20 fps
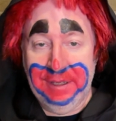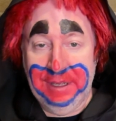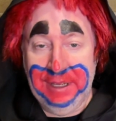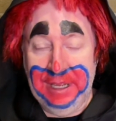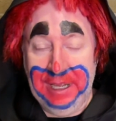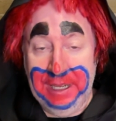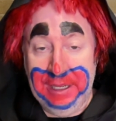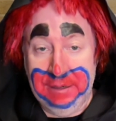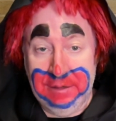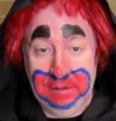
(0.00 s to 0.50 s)

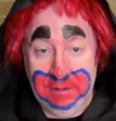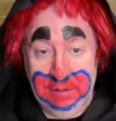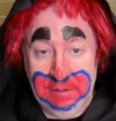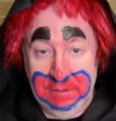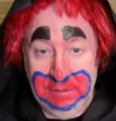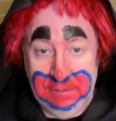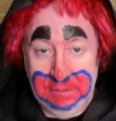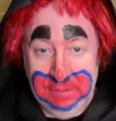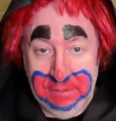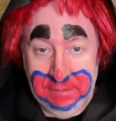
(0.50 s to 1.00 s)

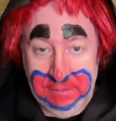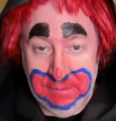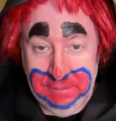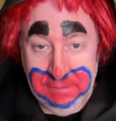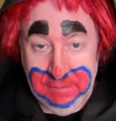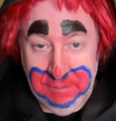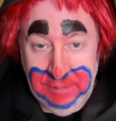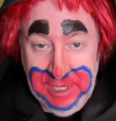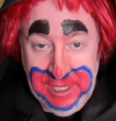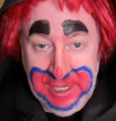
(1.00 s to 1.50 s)
And
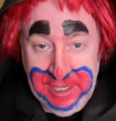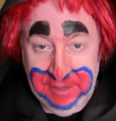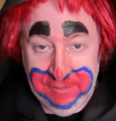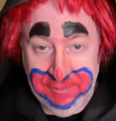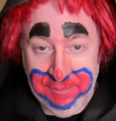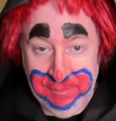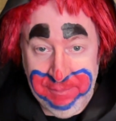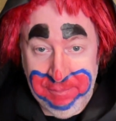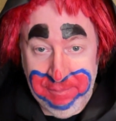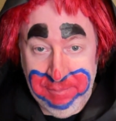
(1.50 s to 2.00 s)
we have
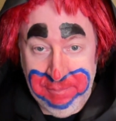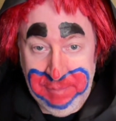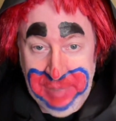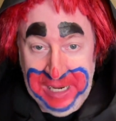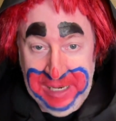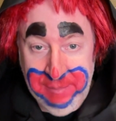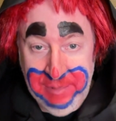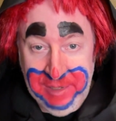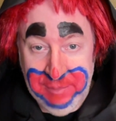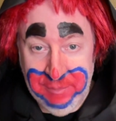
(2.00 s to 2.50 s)

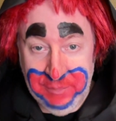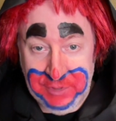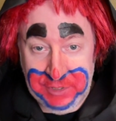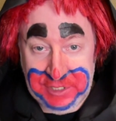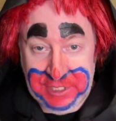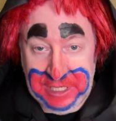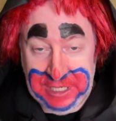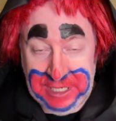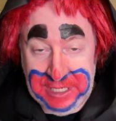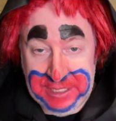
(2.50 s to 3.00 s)
baby
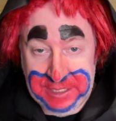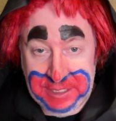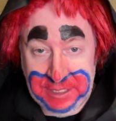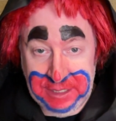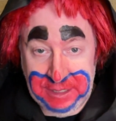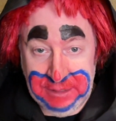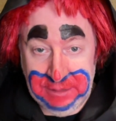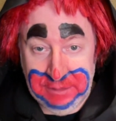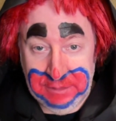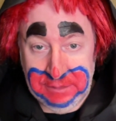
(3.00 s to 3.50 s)
Mercedes
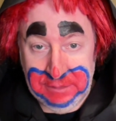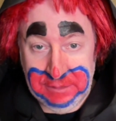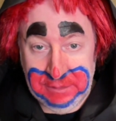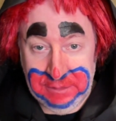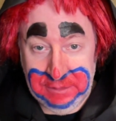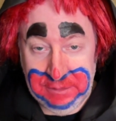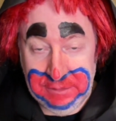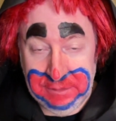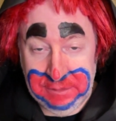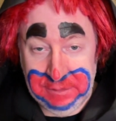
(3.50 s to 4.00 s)
here.
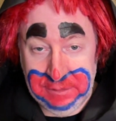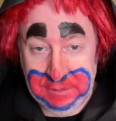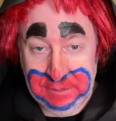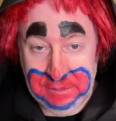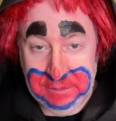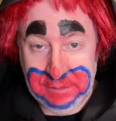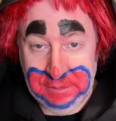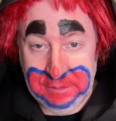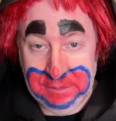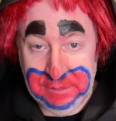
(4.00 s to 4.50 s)

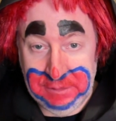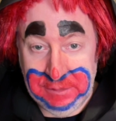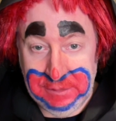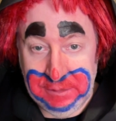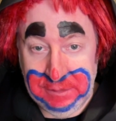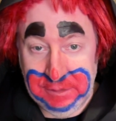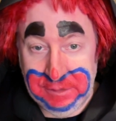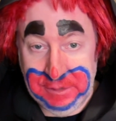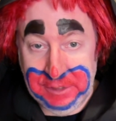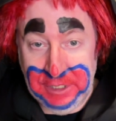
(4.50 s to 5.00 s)

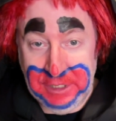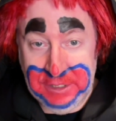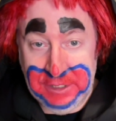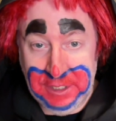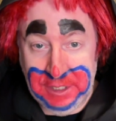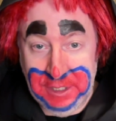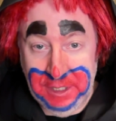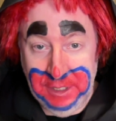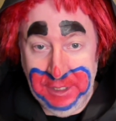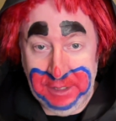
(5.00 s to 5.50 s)
She's a
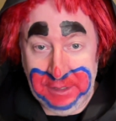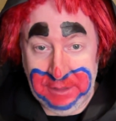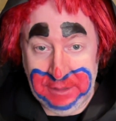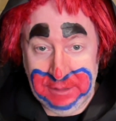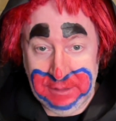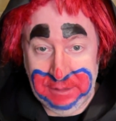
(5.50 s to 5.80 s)
youngin'.